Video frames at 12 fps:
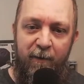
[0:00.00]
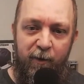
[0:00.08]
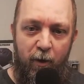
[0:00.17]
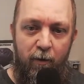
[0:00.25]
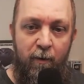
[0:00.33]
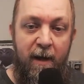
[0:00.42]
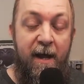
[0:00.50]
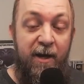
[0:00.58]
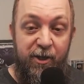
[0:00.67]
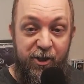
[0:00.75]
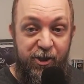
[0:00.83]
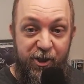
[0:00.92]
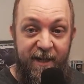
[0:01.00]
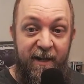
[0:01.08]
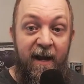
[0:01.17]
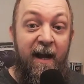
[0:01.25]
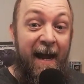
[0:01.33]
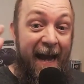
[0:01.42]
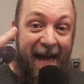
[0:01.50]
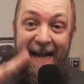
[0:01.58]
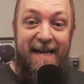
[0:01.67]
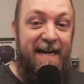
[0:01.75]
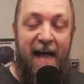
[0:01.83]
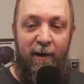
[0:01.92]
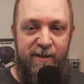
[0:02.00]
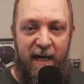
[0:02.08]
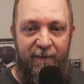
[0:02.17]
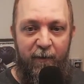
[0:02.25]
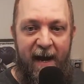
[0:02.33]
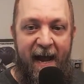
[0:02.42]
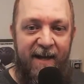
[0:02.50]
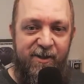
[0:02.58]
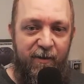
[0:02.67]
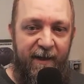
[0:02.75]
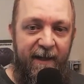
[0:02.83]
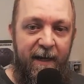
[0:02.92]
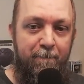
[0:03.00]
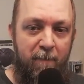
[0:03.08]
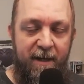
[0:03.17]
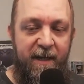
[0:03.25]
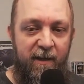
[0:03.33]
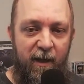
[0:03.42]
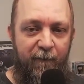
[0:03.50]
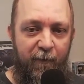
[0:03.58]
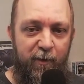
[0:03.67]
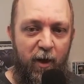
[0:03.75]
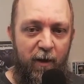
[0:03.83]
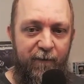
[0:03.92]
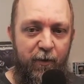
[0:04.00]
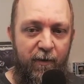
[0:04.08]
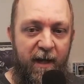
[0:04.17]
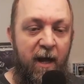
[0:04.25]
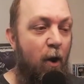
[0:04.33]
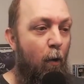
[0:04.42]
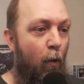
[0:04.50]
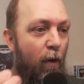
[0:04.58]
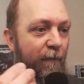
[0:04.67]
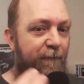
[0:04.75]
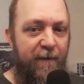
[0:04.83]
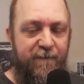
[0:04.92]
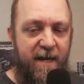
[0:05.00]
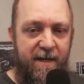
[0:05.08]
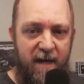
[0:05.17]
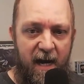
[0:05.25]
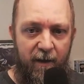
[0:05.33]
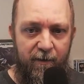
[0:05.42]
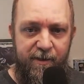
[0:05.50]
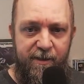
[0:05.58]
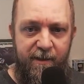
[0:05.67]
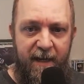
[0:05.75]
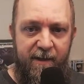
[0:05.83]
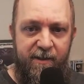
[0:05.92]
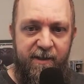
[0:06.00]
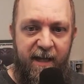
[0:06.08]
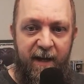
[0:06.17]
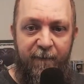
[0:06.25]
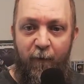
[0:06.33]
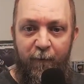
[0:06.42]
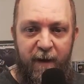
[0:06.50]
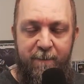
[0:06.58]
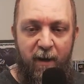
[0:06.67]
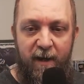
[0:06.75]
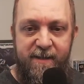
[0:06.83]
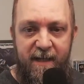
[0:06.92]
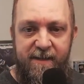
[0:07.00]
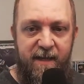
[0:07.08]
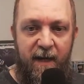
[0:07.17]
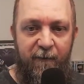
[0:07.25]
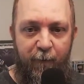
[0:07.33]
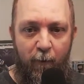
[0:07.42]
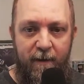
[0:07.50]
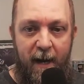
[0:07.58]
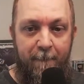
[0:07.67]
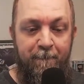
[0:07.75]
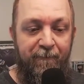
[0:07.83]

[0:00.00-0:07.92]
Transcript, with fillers: go shit eighty dollars out of their ass so they can get a monkey glove from Call of Duty, or fifteen dollars to get a skin for V Bucks inside of Fortnite.